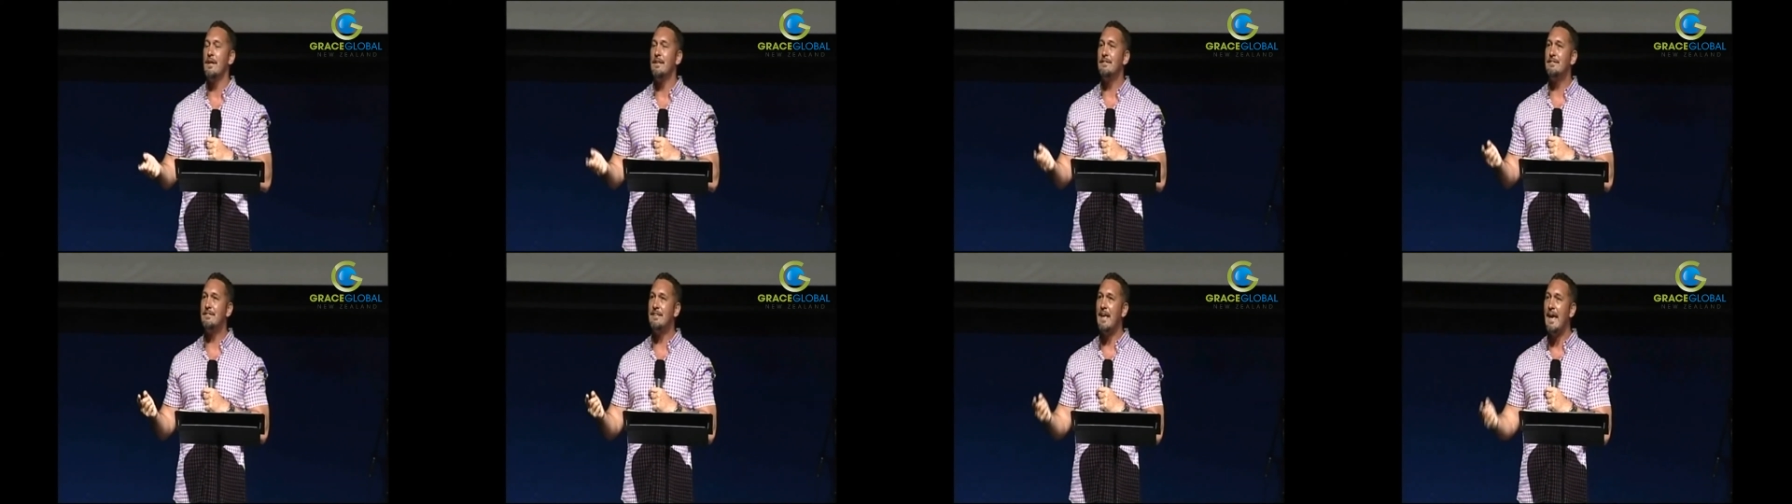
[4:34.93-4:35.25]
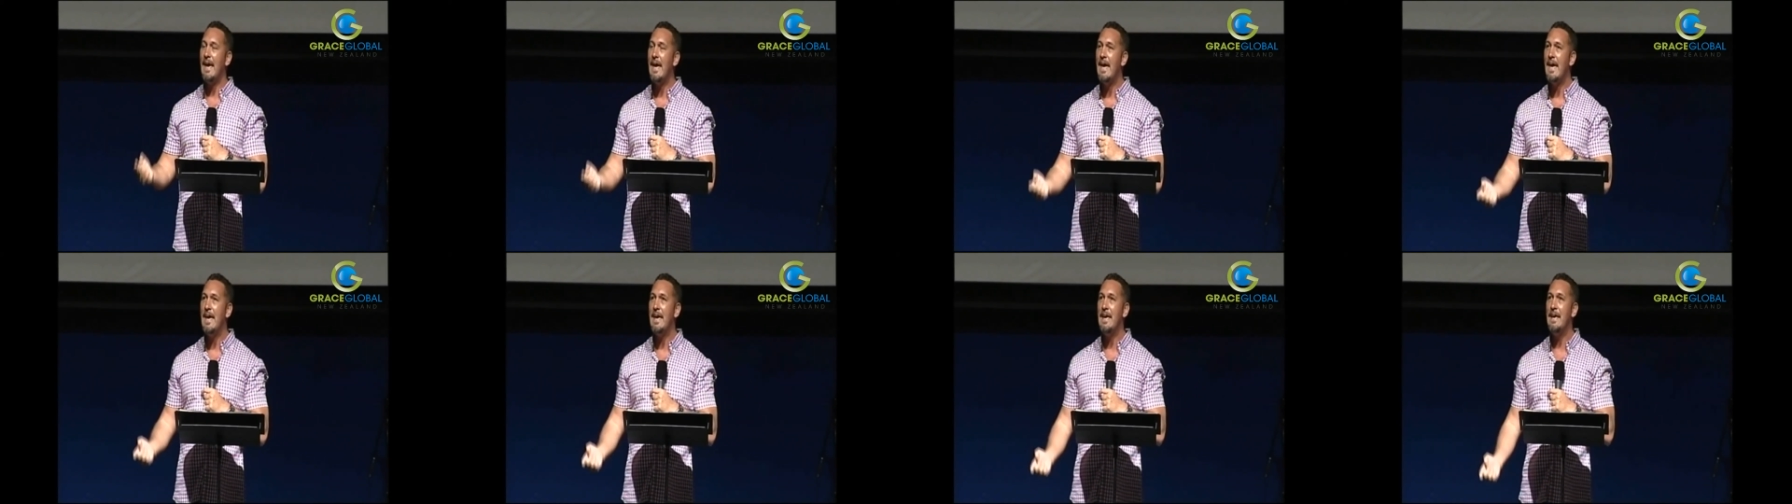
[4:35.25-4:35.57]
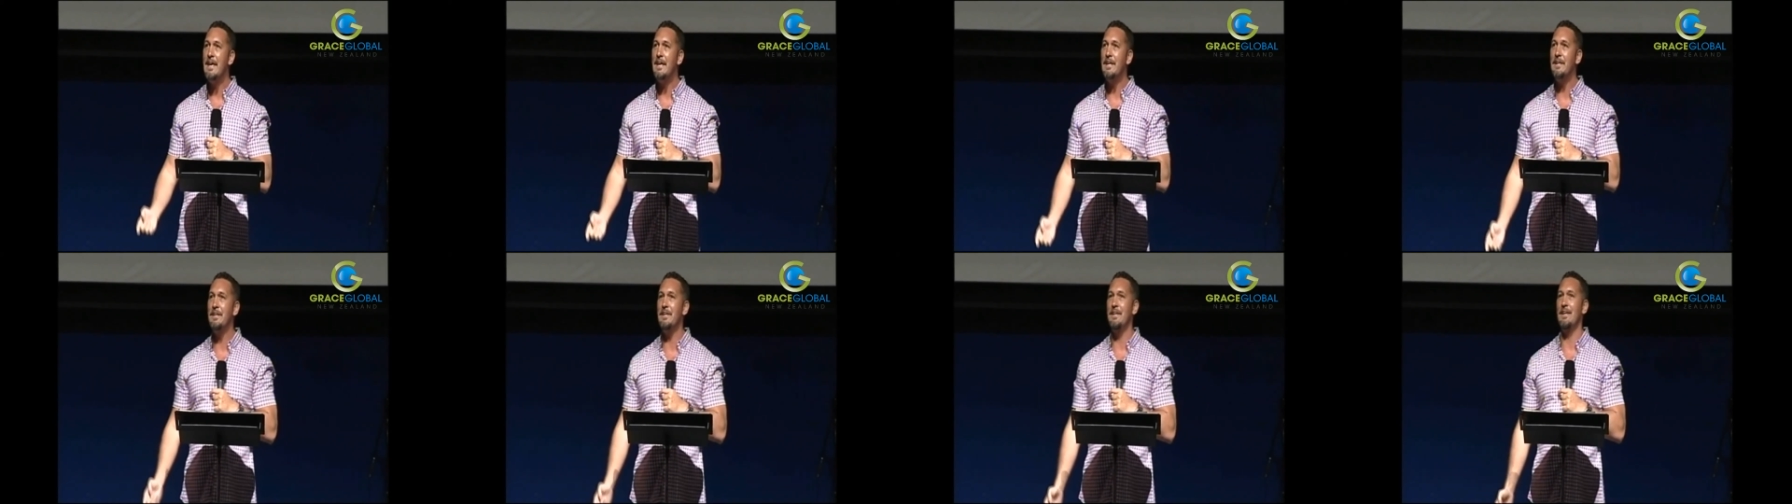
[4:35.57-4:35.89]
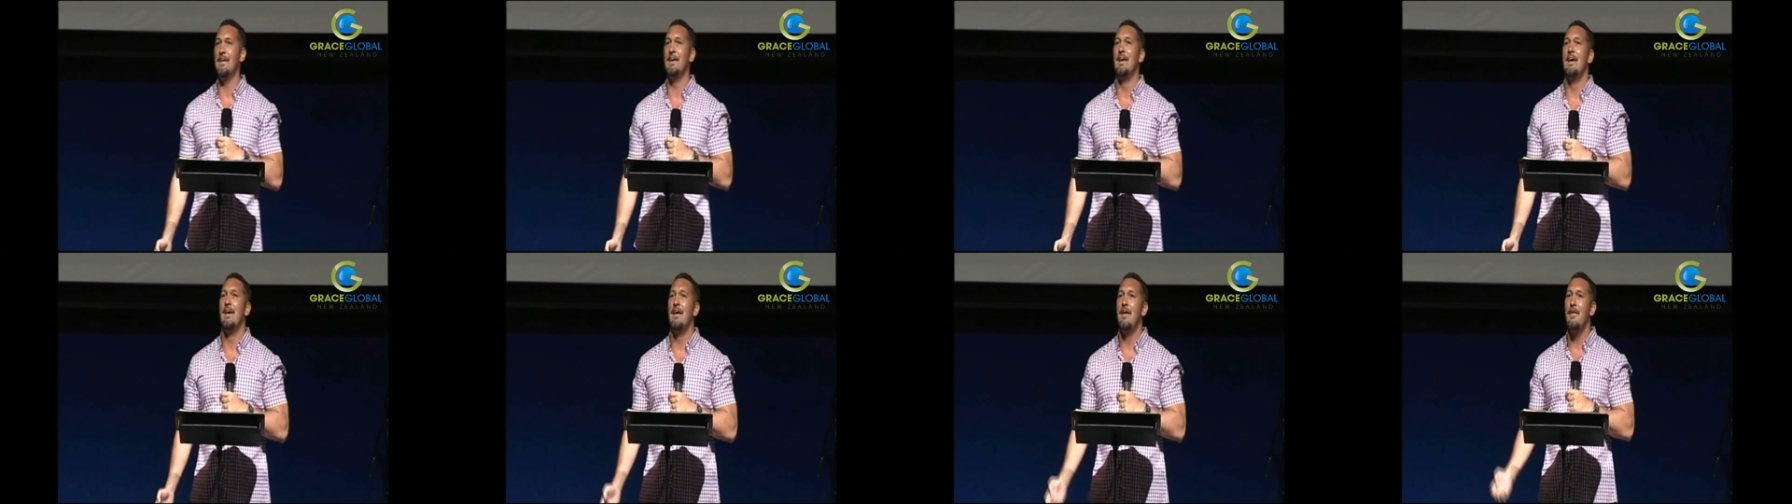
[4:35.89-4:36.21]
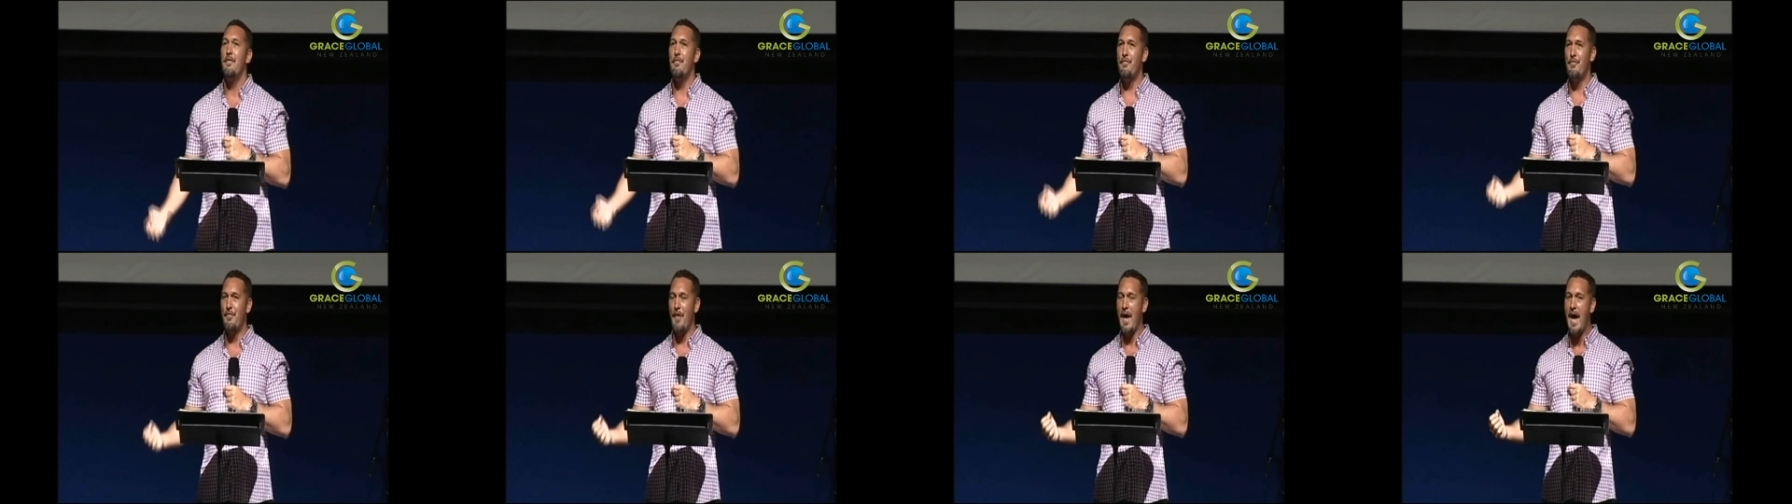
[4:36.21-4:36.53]

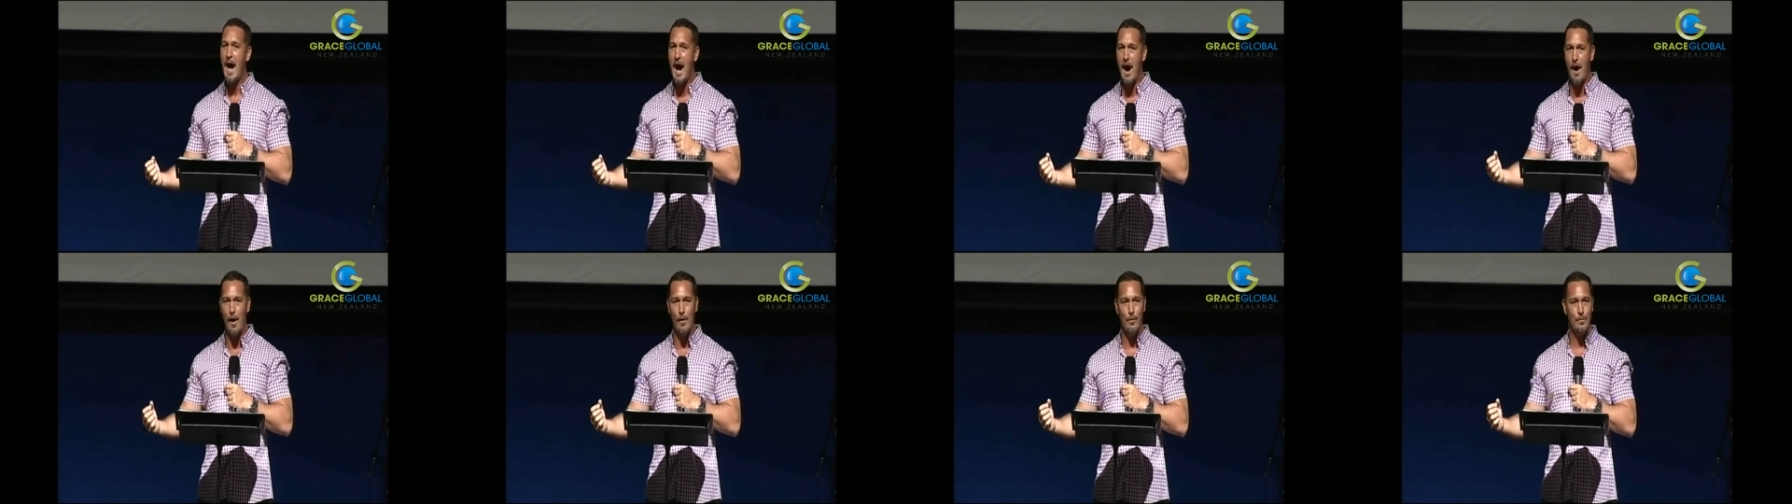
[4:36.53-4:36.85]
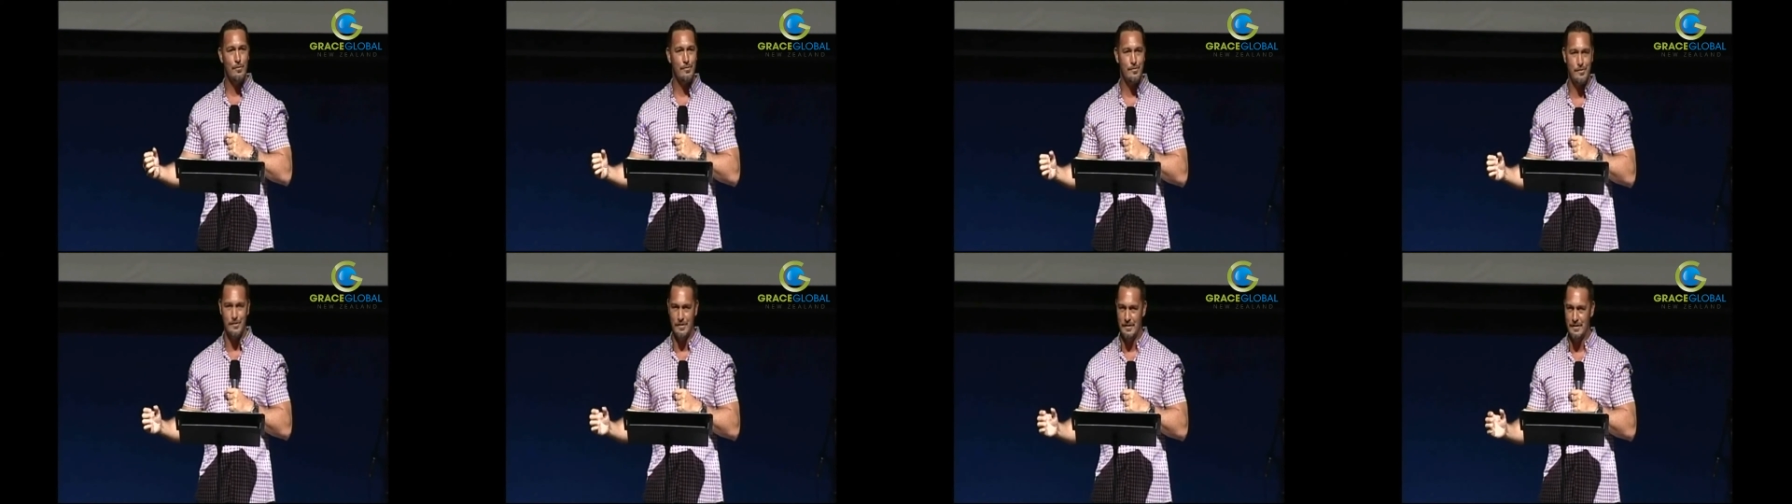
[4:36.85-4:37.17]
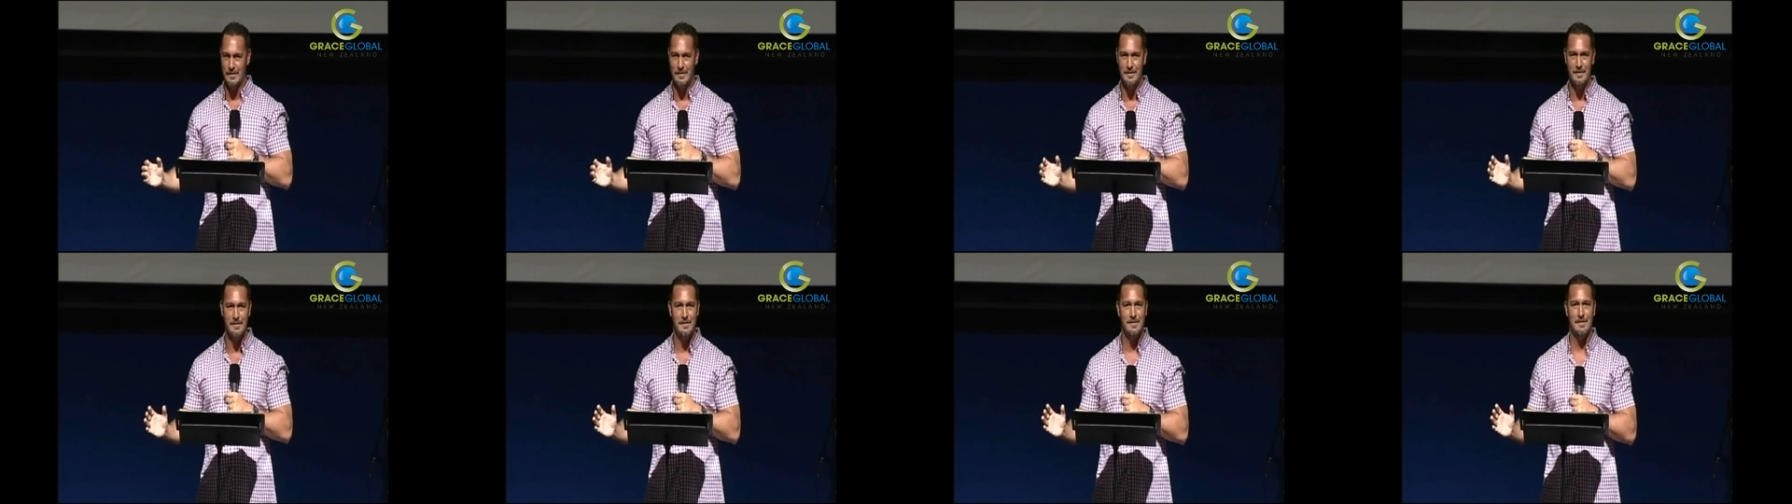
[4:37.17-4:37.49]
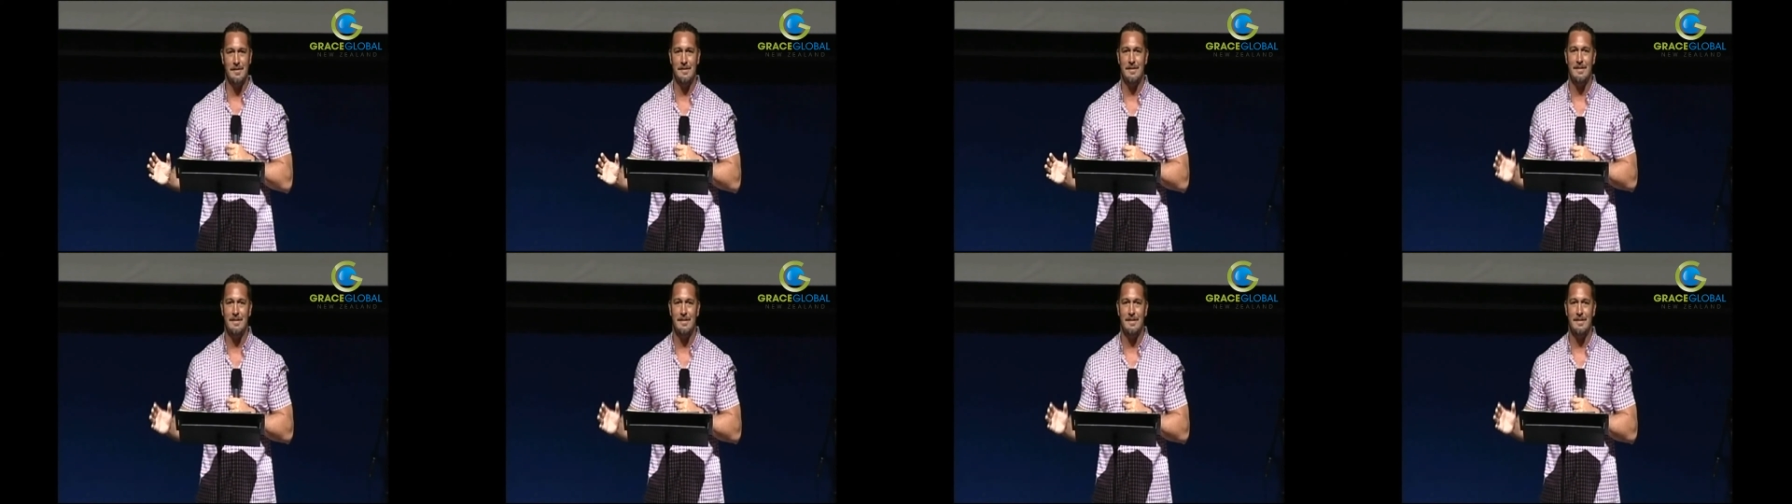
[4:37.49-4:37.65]
10,000